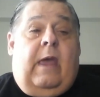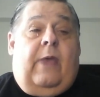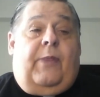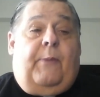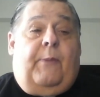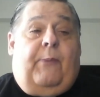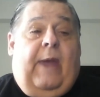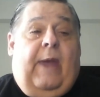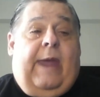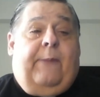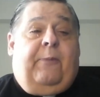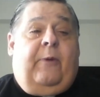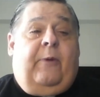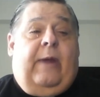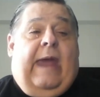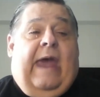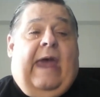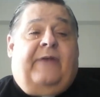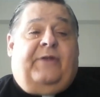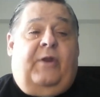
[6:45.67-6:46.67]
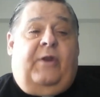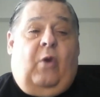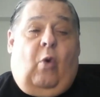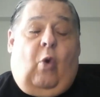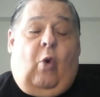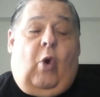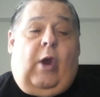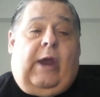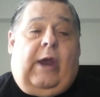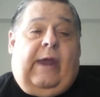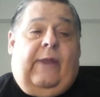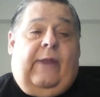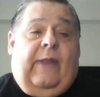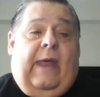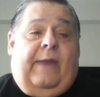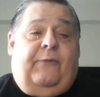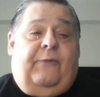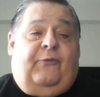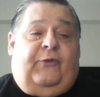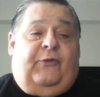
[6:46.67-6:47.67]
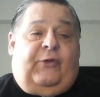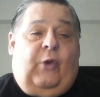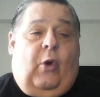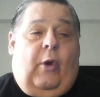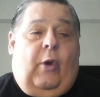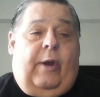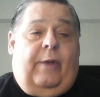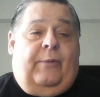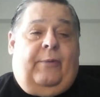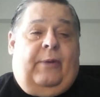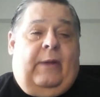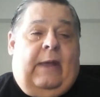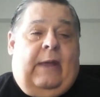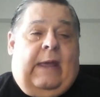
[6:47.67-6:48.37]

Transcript: The paper, as an organ that sort of